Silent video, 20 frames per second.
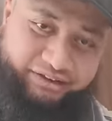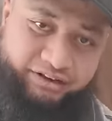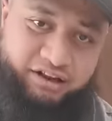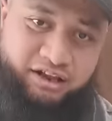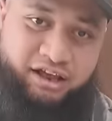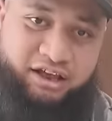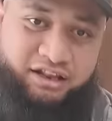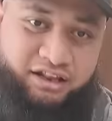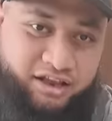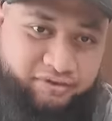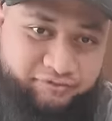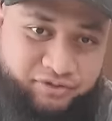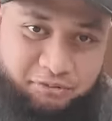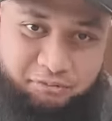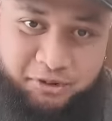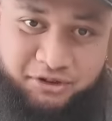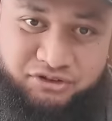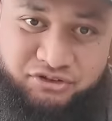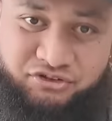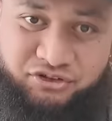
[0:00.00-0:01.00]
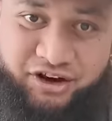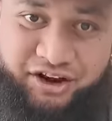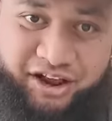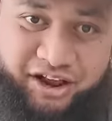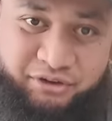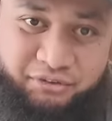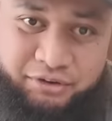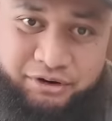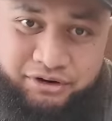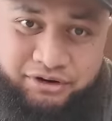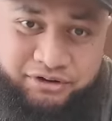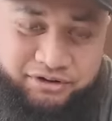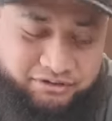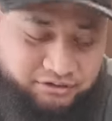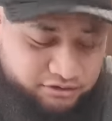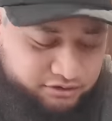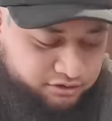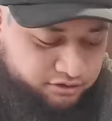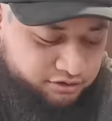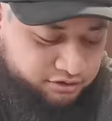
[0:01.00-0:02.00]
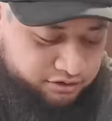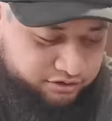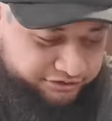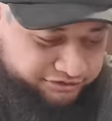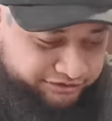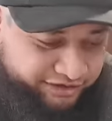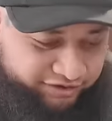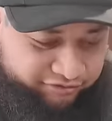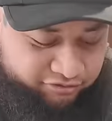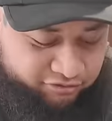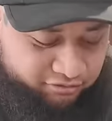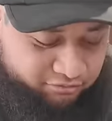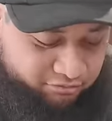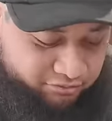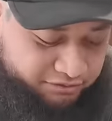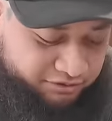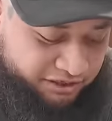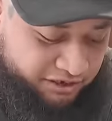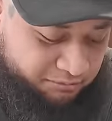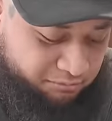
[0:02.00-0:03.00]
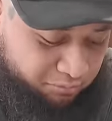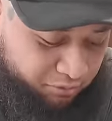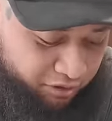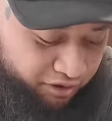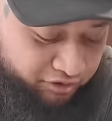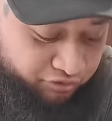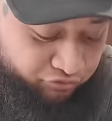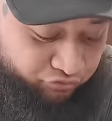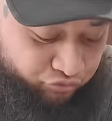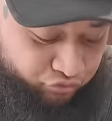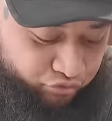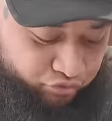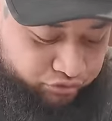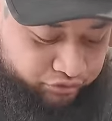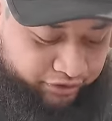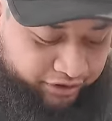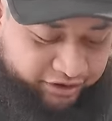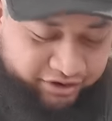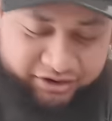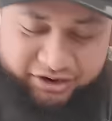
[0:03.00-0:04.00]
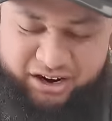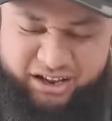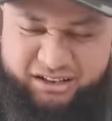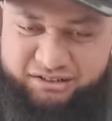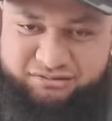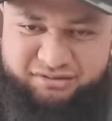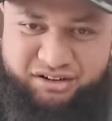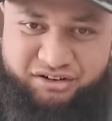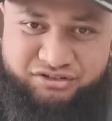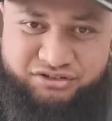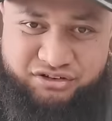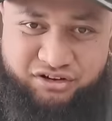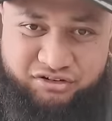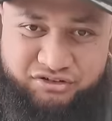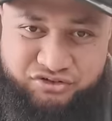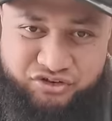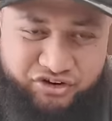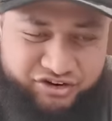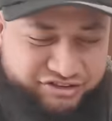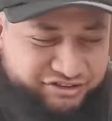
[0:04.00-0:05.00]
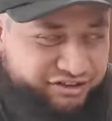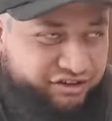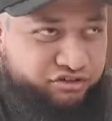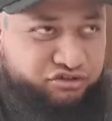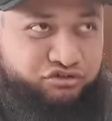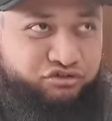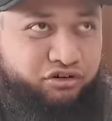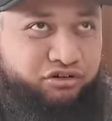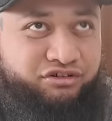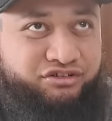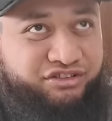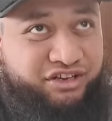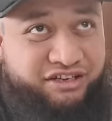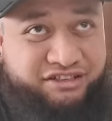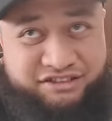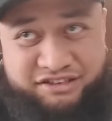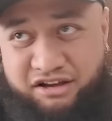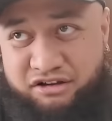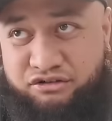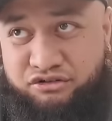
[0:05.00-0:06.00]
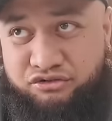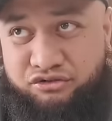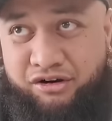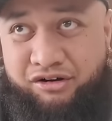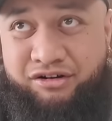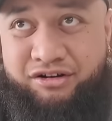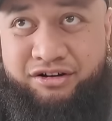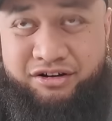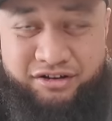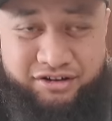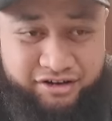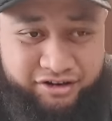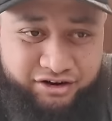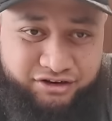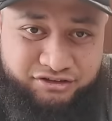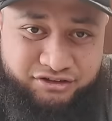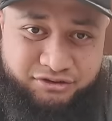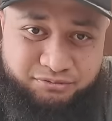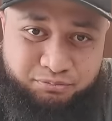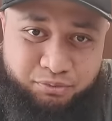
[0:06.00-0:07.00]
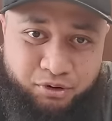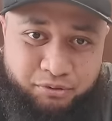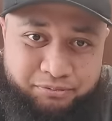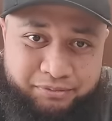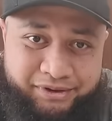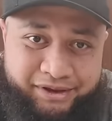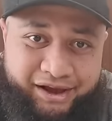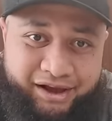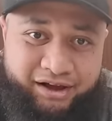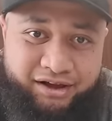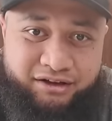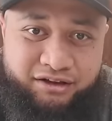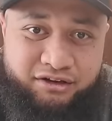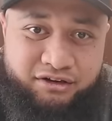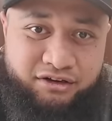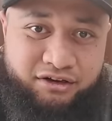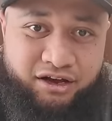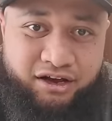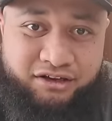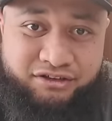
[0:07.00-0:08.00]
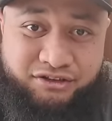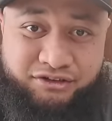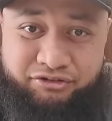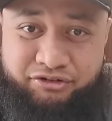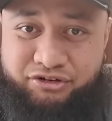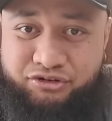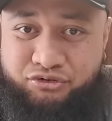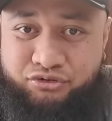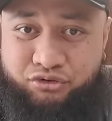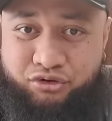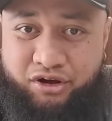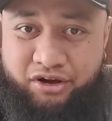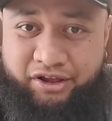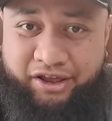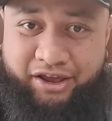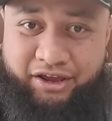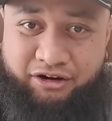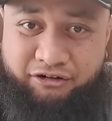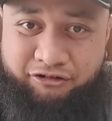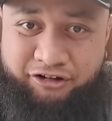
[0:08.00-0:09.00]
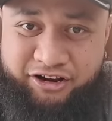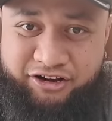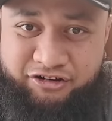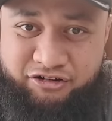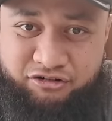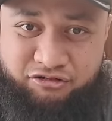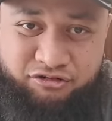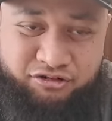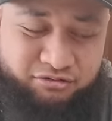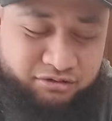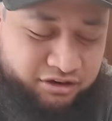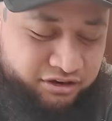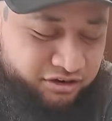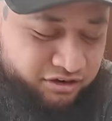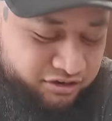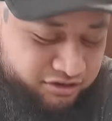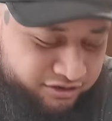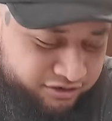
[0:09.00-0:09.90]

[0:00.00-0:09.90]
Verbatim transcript: You know how they have the munch truck at work. So everyone was like buying food, eh? and I, I was like trying to stay strong. So I stayed strong, and I just bought me uh, a zero sugar Gatorade. You know what I mean?